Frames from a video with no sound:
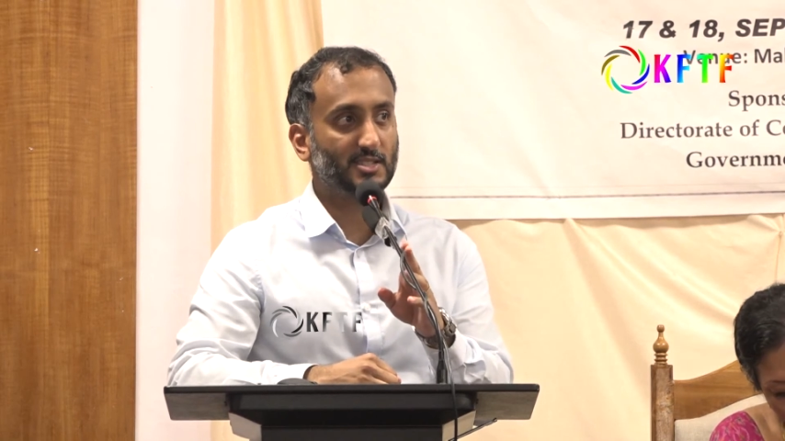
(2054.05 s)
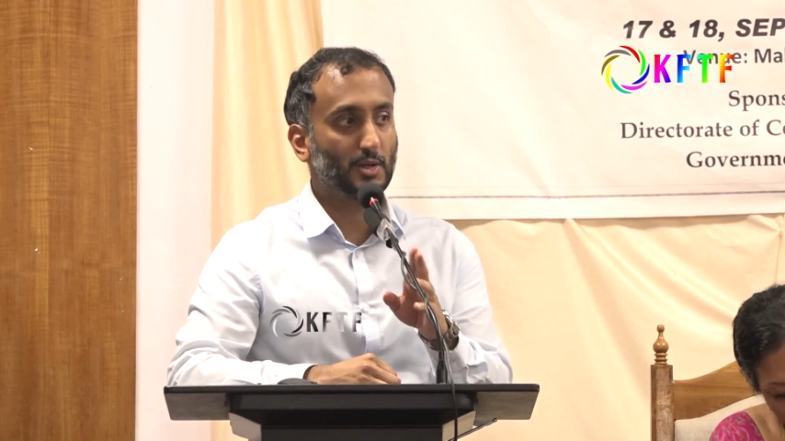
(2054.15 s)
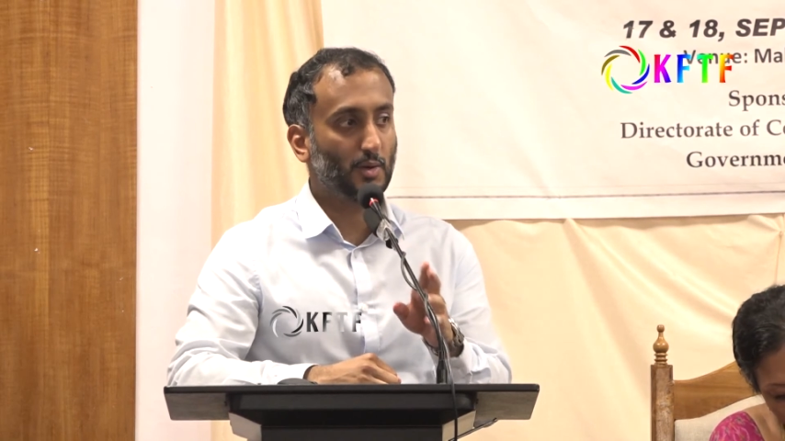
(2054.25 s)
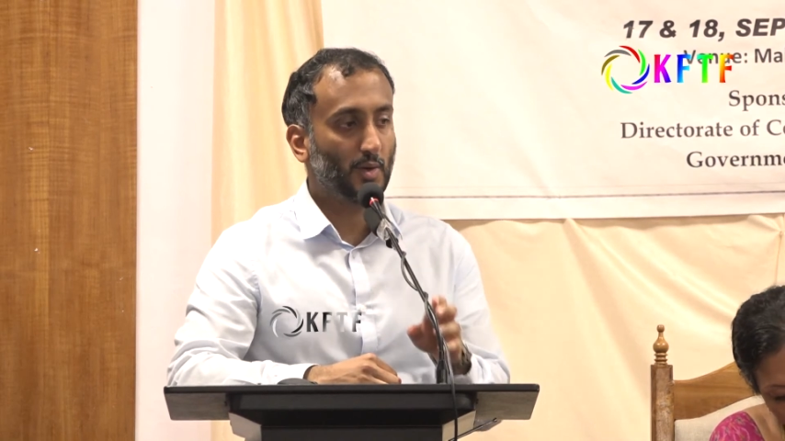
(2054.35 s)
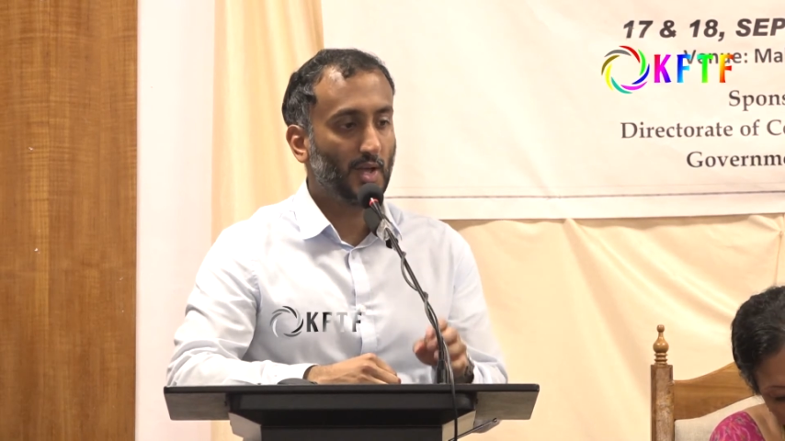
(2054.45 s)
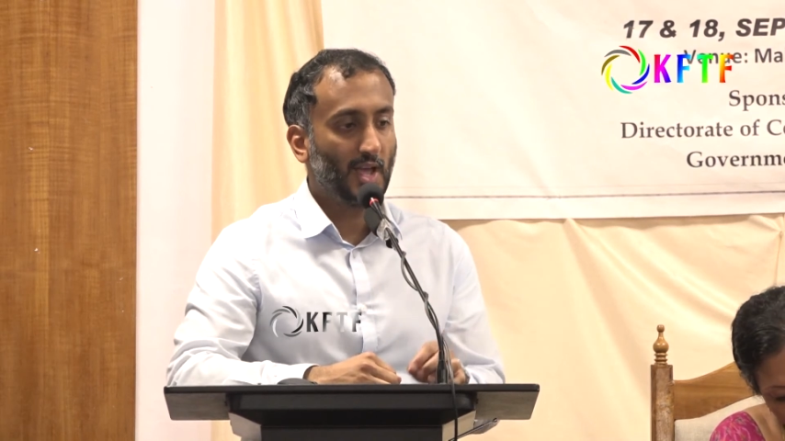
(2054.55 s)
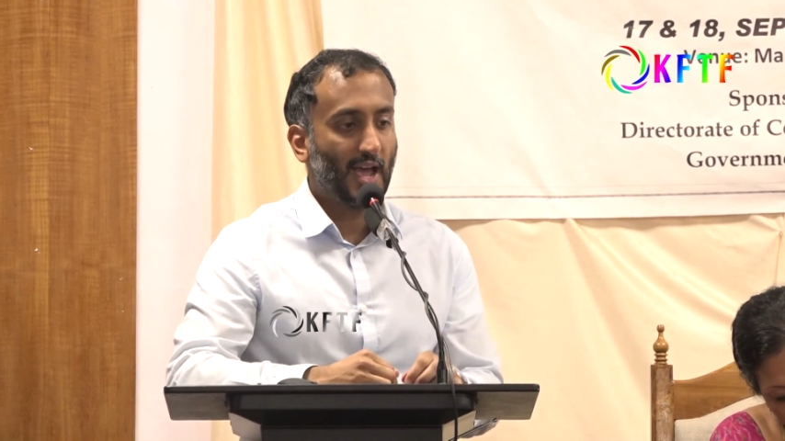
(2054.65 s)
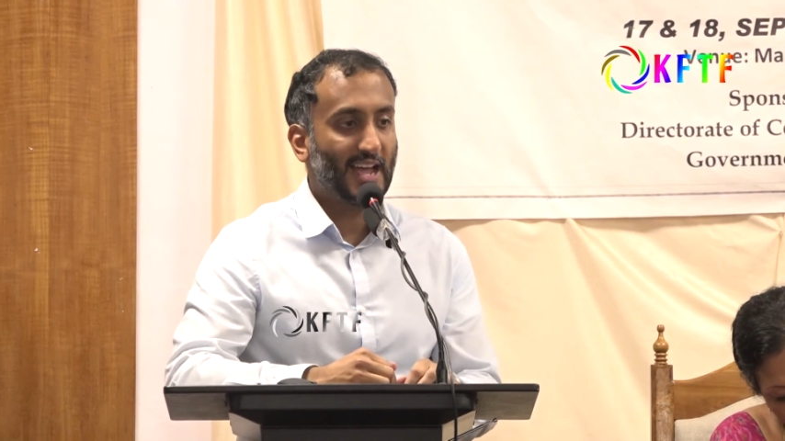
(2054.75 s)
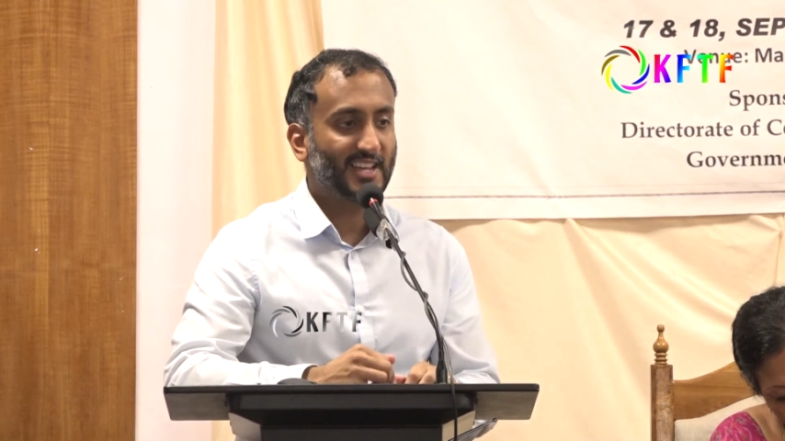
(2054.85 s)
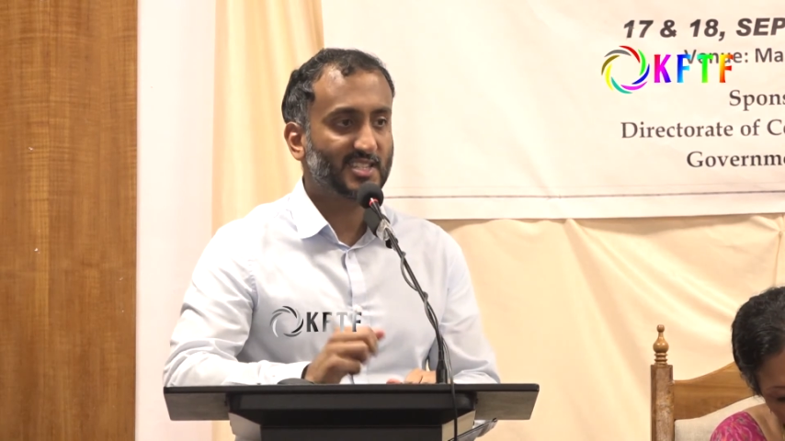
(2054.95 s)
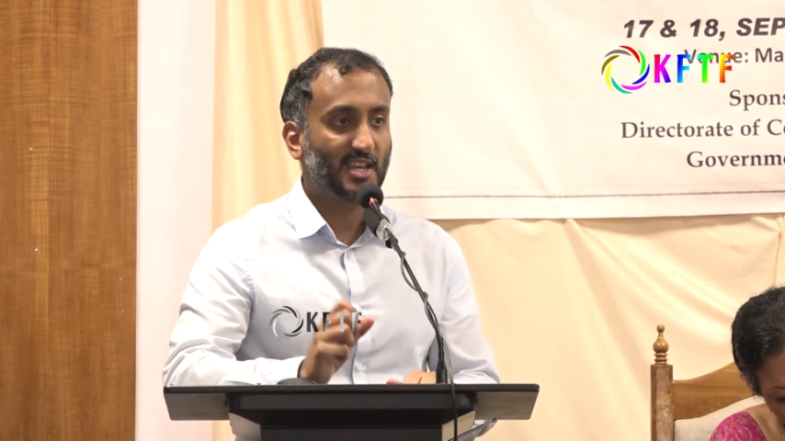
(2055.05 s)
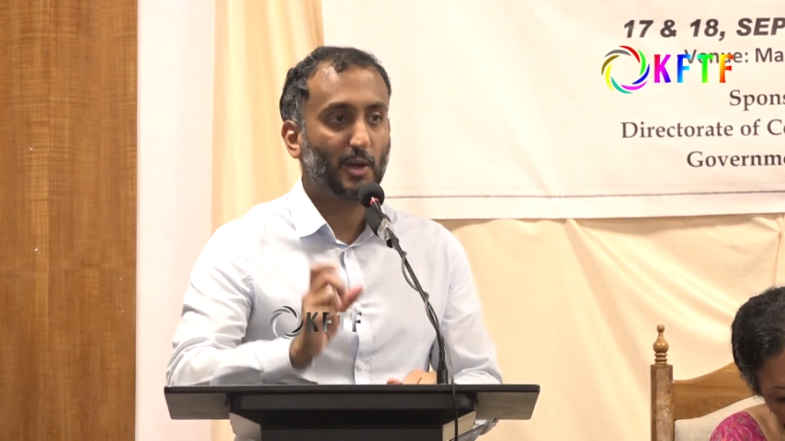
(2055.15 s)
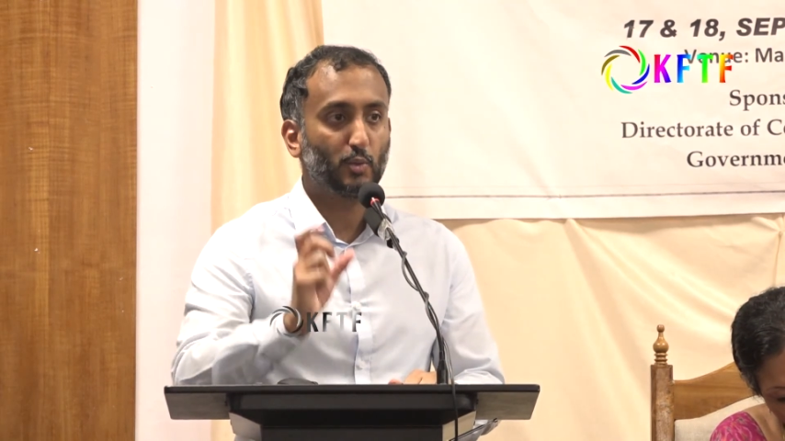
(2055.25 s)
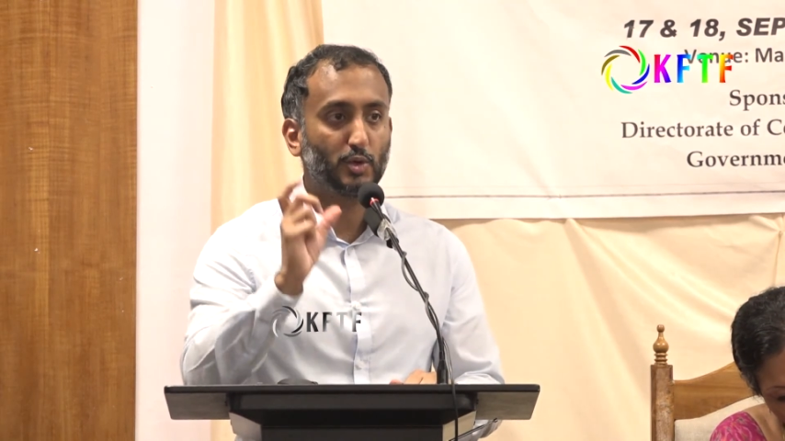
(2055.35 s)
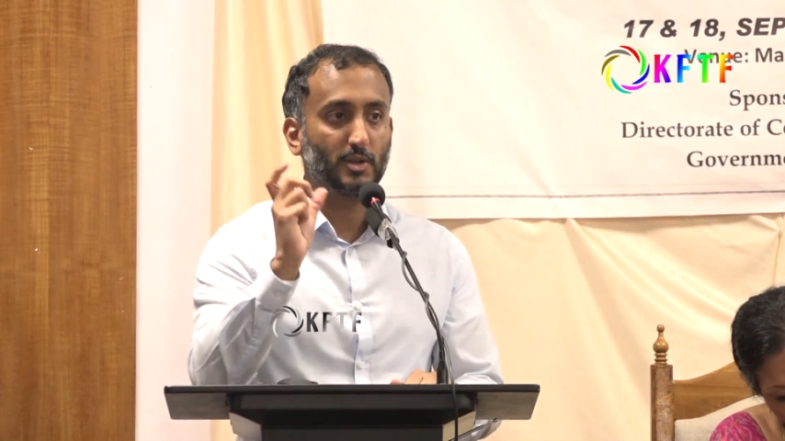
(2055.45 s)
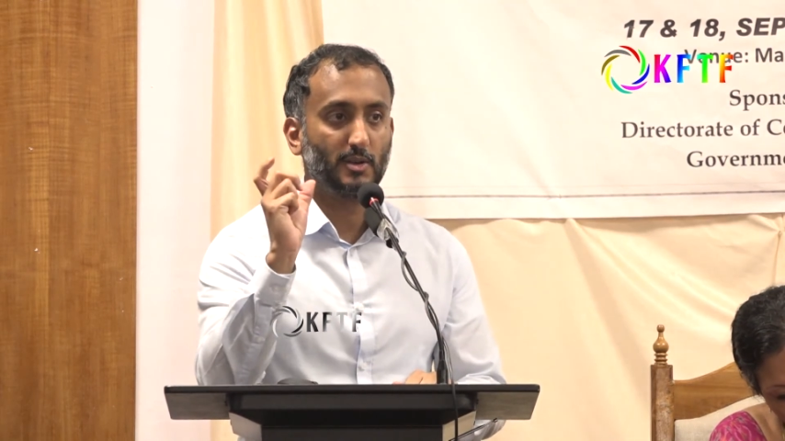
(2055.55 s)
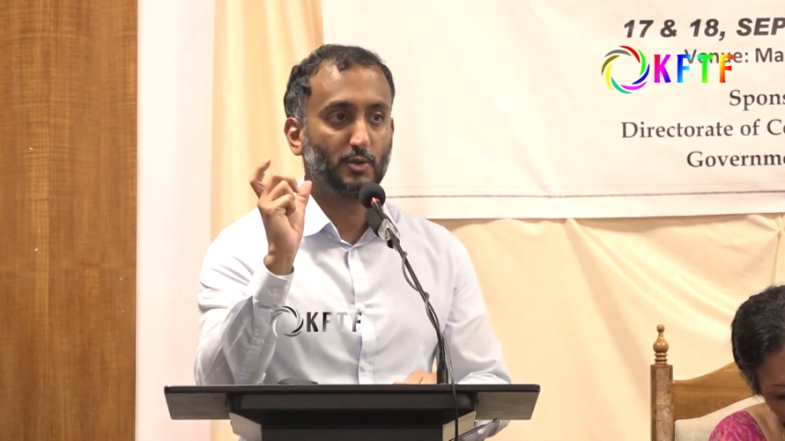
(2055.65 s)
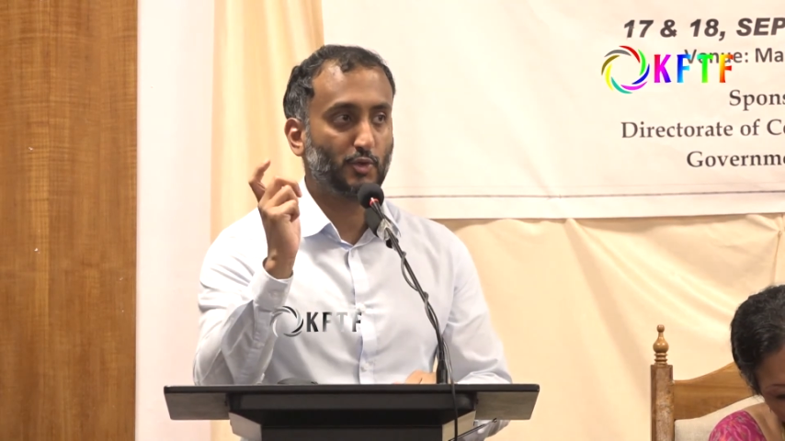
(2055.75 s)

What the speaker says: So I guess I would